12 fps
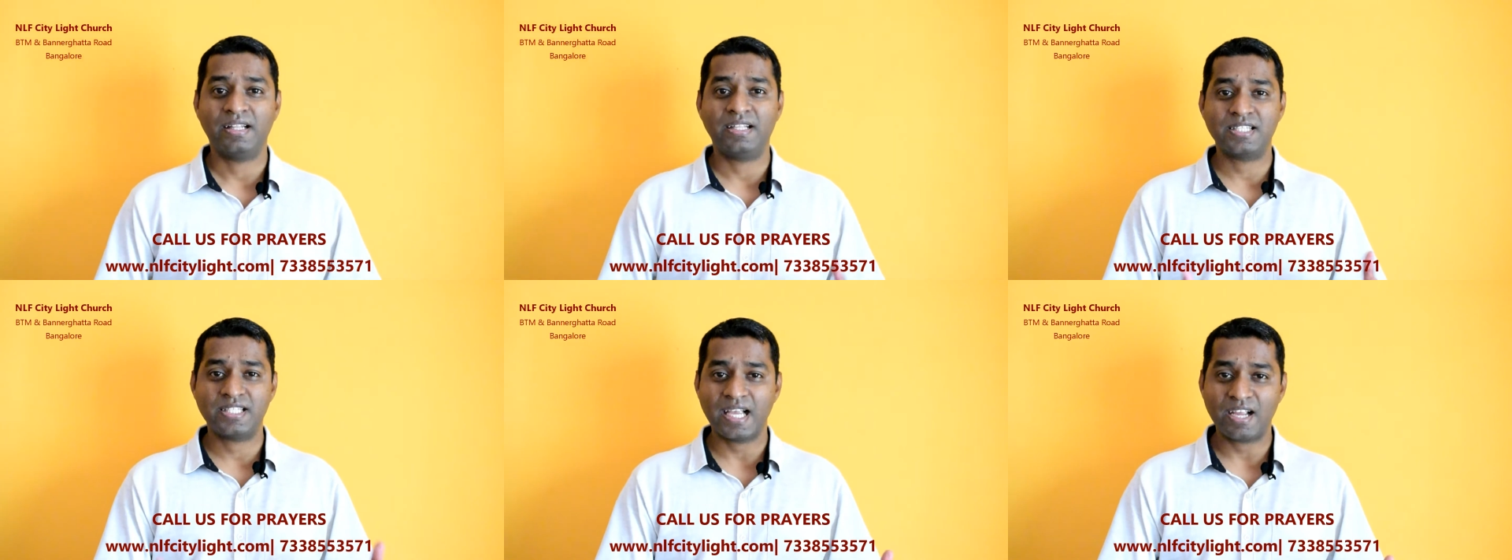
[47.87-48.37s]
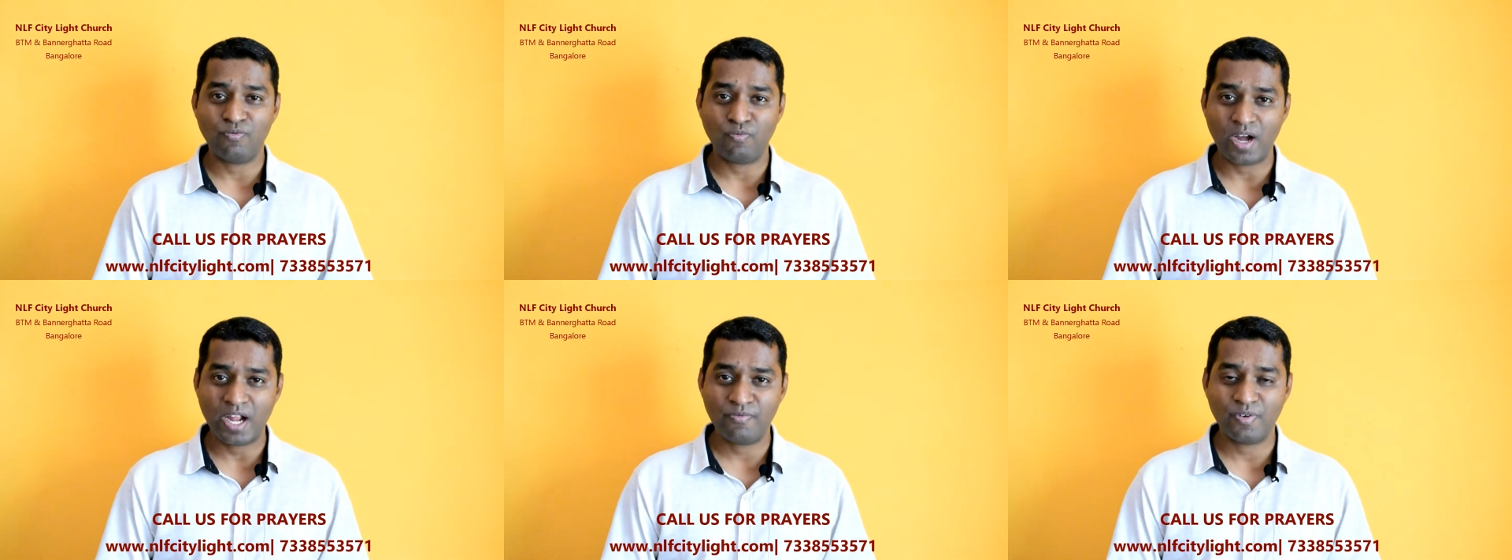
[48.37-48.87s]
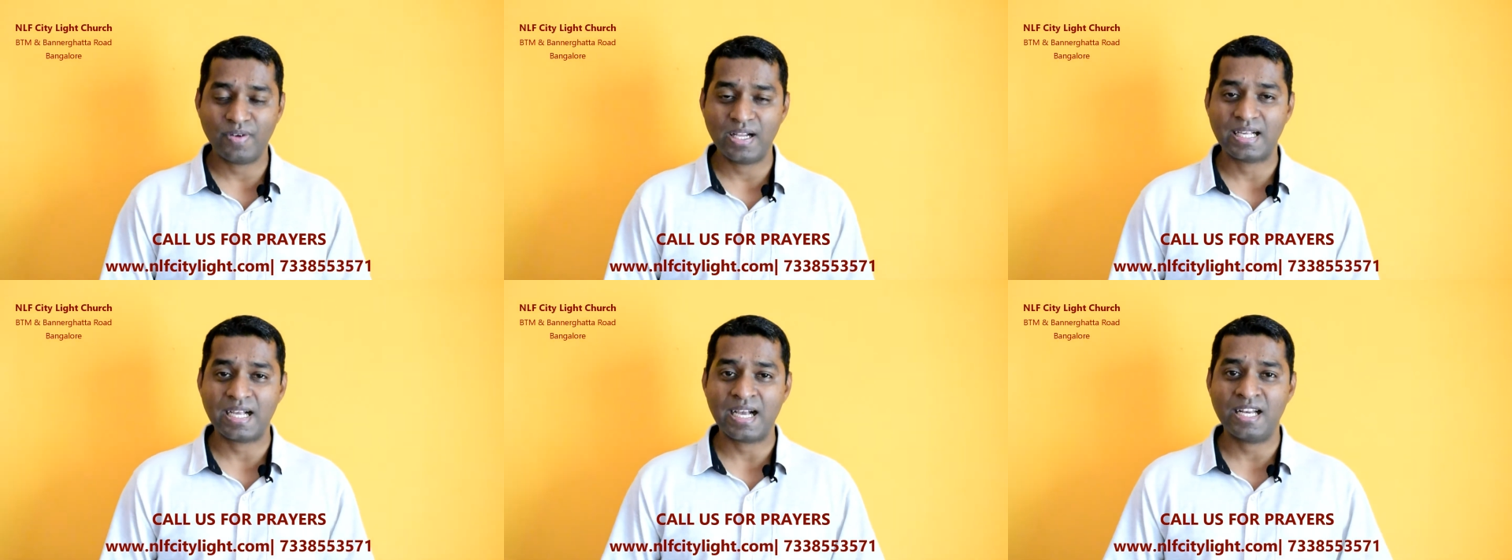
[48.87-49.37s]
The second wife of
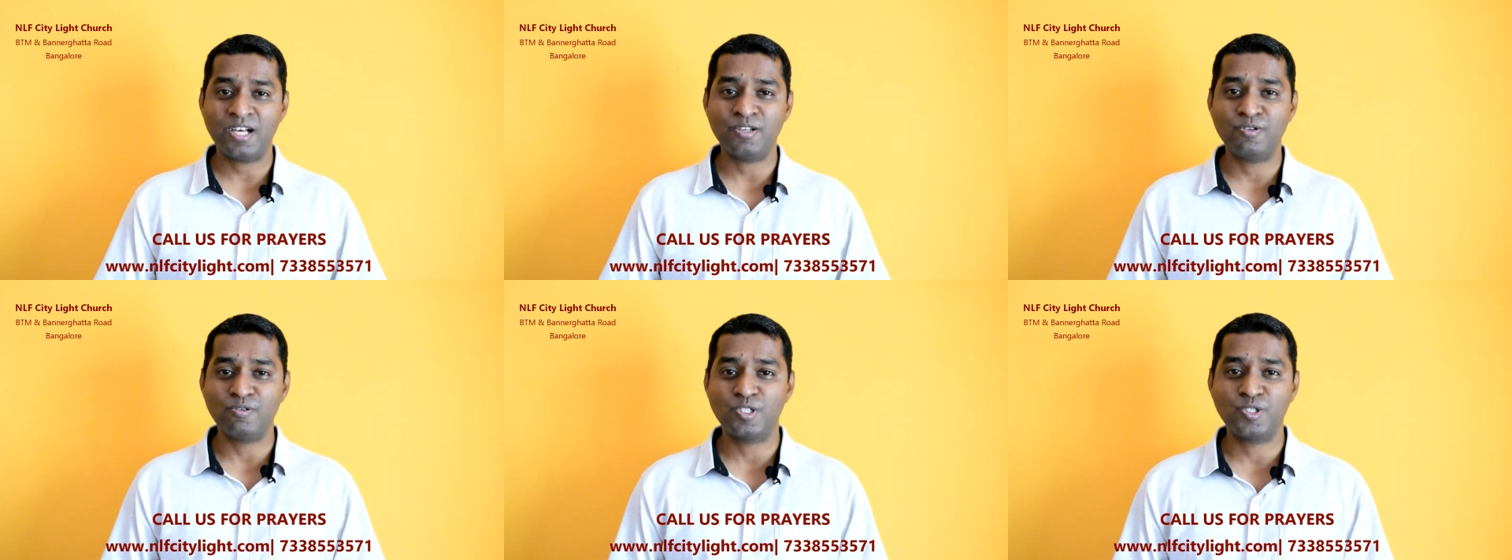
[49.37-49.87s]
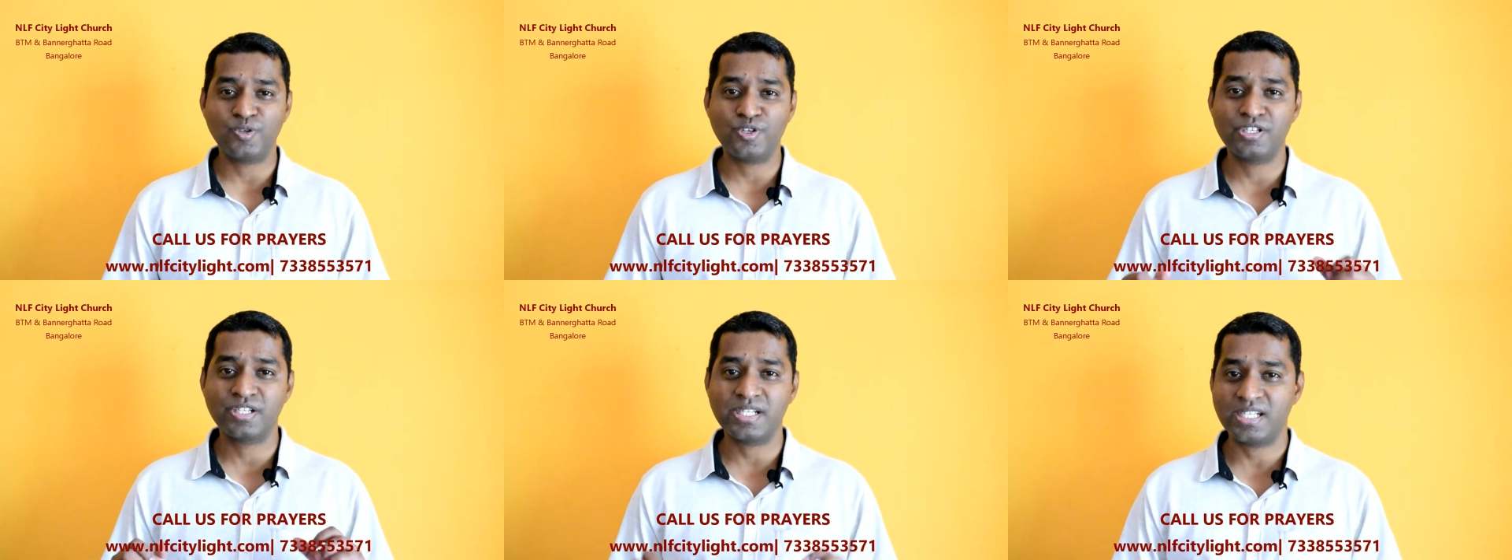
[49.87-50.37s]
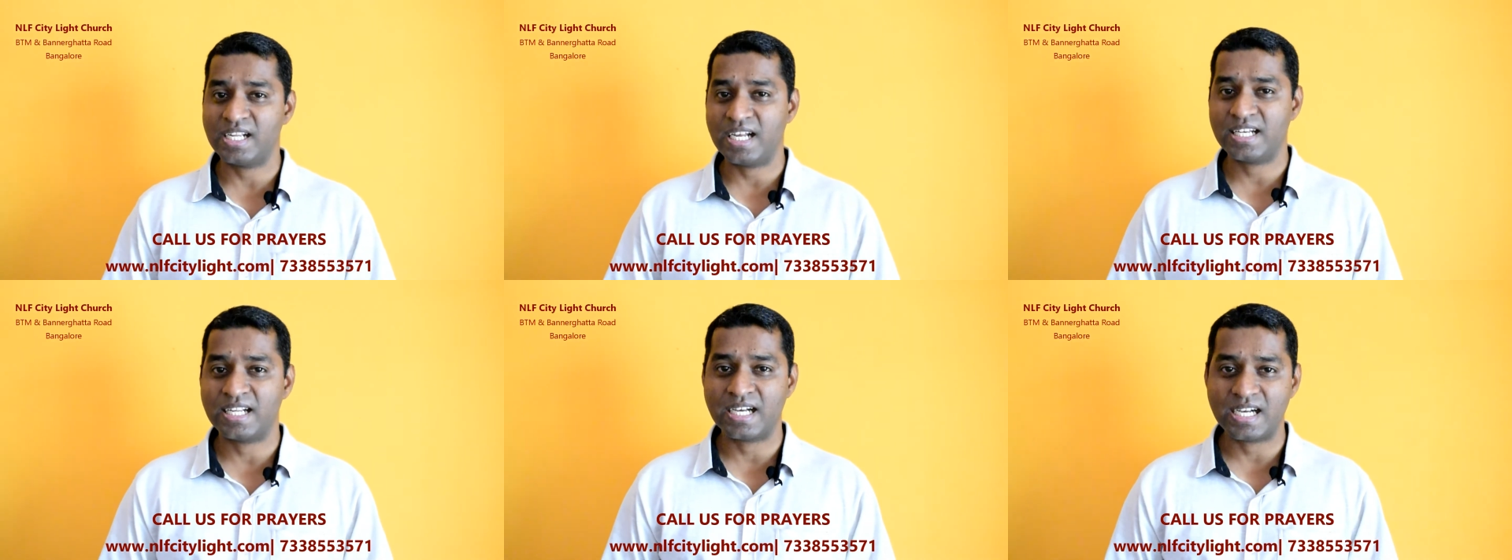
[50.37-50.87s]
Elkanah used to
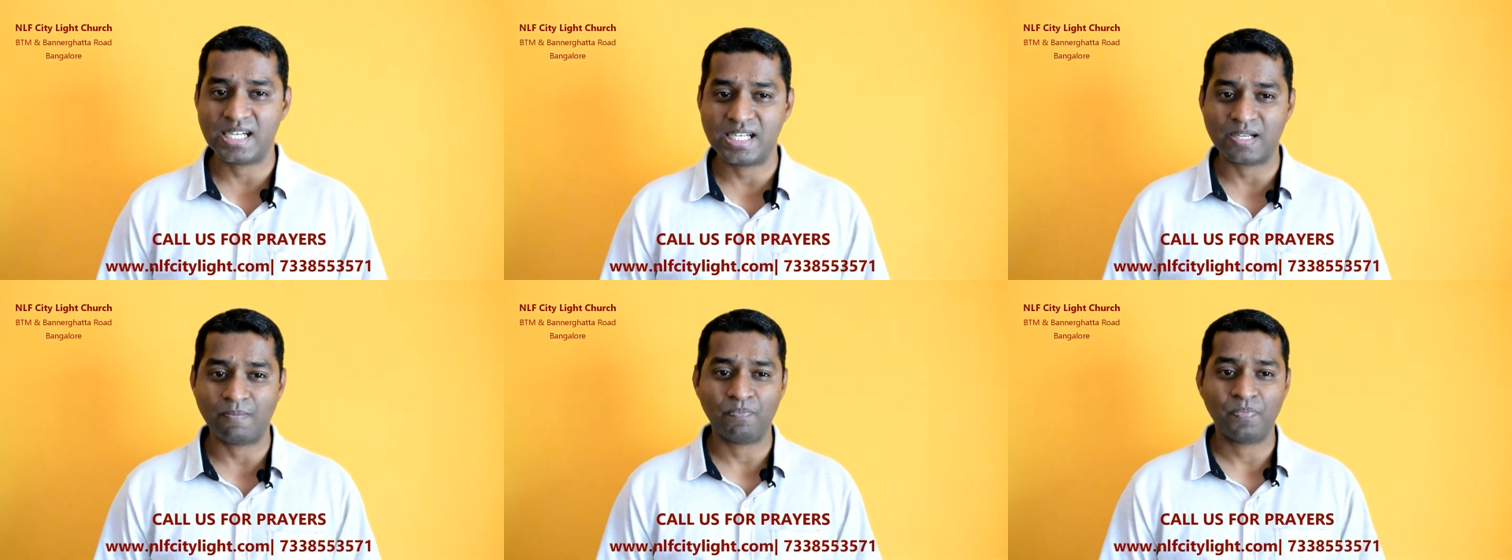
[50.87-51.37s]
irritate her.